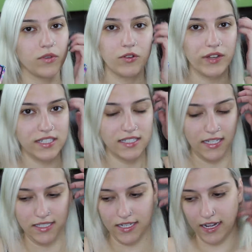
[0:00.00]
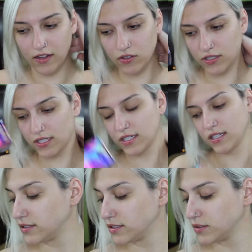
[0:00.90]
we're going to test it out.
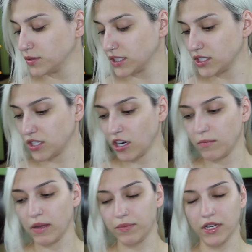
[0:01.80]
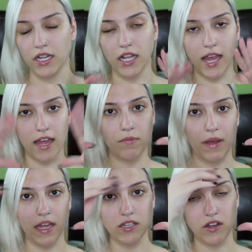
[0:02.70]
We're going to start by putting a
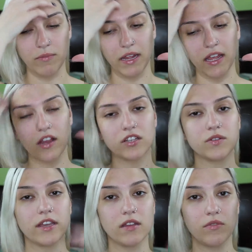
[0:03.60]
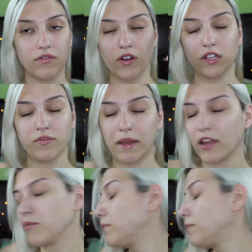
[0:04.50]
headband on my hair so I can move all of my hair